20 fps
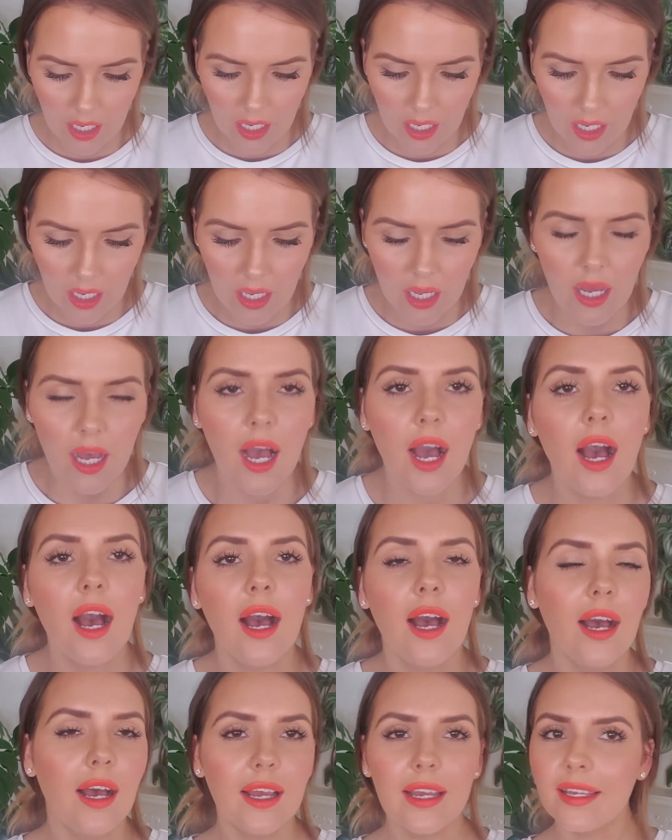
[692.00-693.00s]

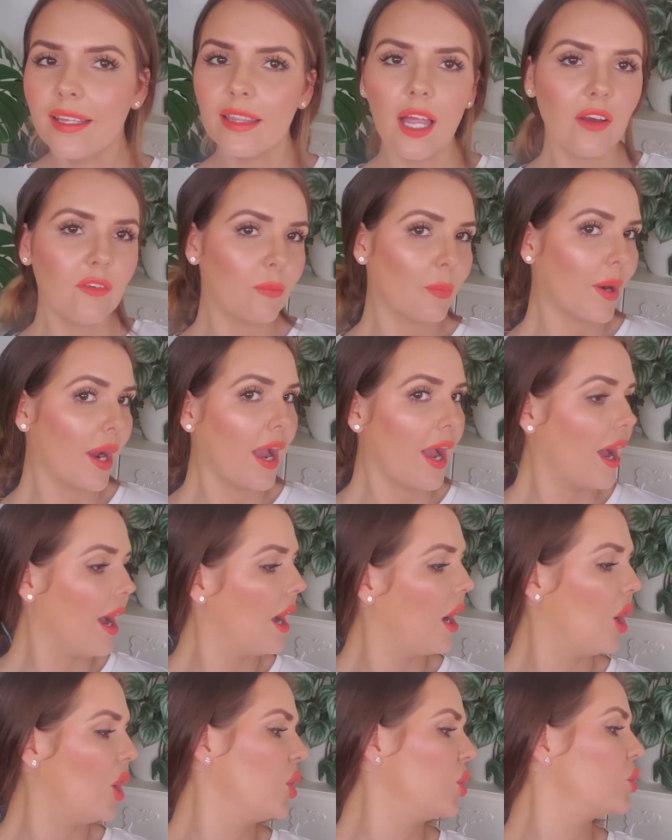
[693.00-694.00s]
I love
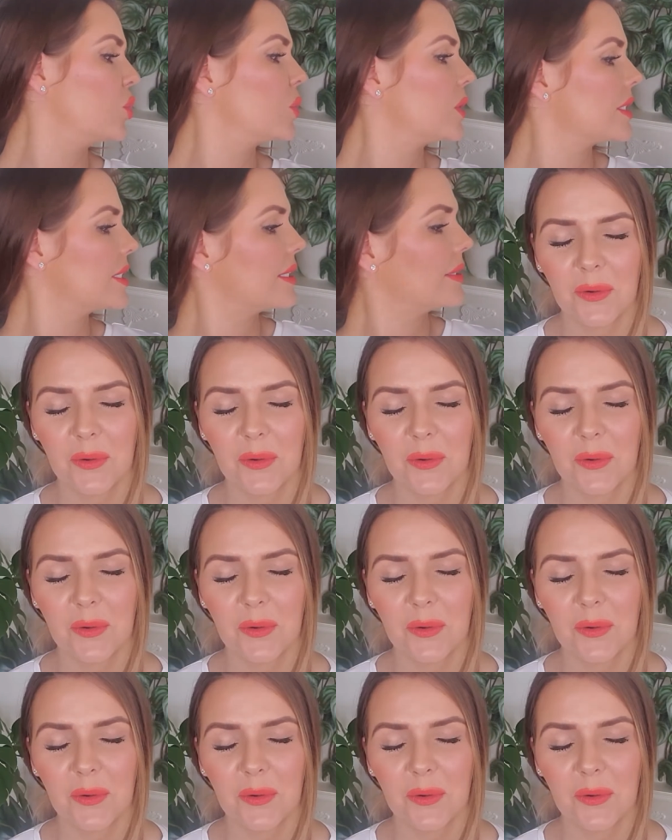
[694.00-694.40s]
brows.